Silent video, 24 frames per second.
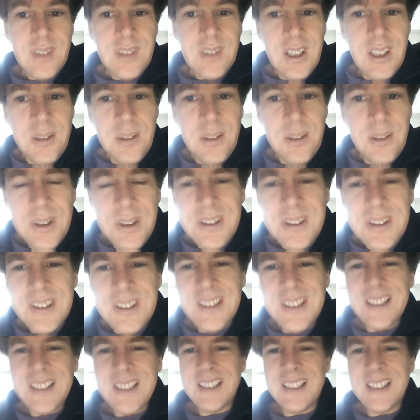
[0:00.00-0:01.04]
but
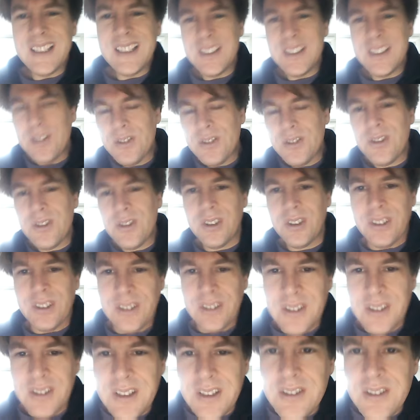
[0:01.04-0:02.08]
it's not certain.
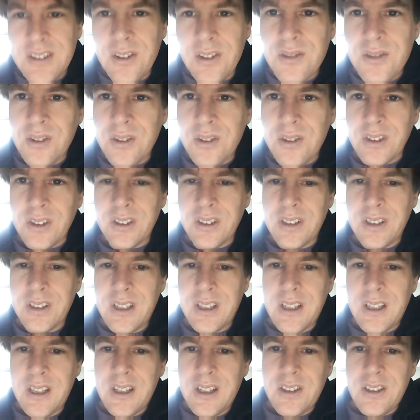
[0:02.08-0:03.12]
It's not certain.
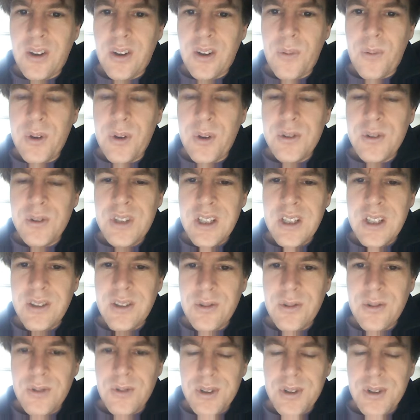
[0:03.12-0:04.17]
So we'll see
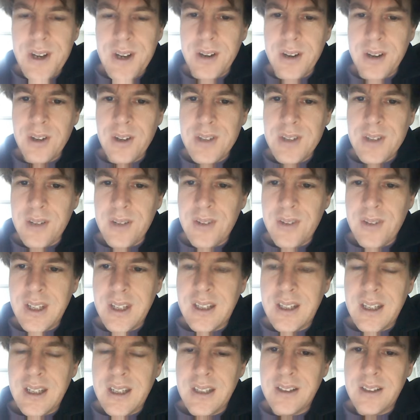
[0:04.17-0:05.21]
two scenarios, I
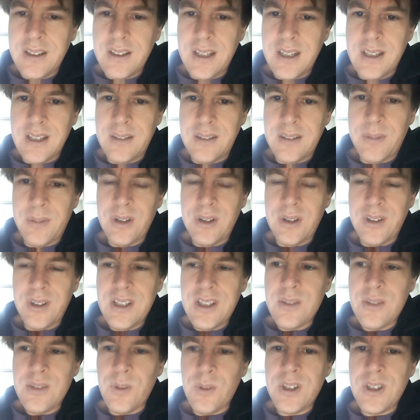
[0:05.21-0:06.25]
think, in the Middle
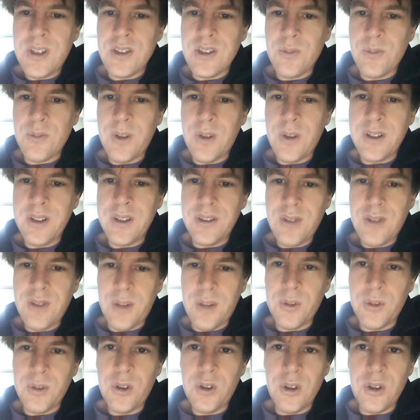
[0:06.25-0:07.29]
East, which is one,
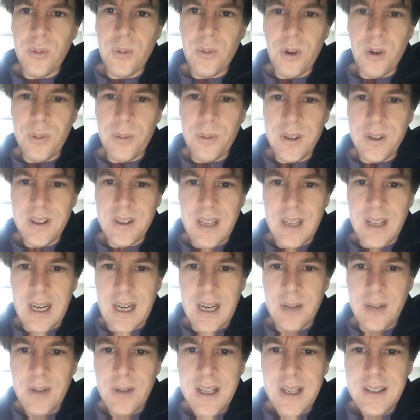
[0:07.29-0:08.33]
thermonuclear war with
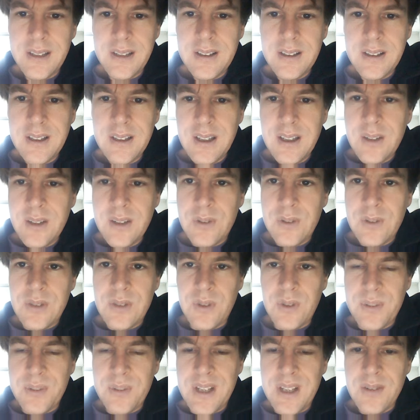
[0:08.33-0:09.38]
Iran, which
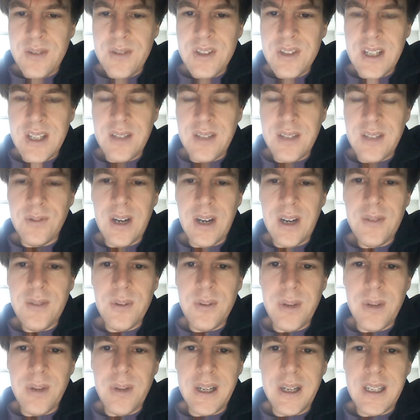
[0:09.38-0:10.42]
will be devastating for
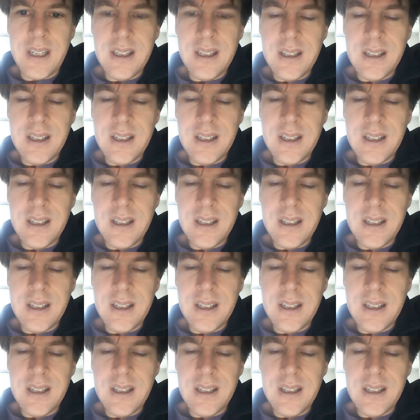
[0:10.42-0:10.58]
everybody,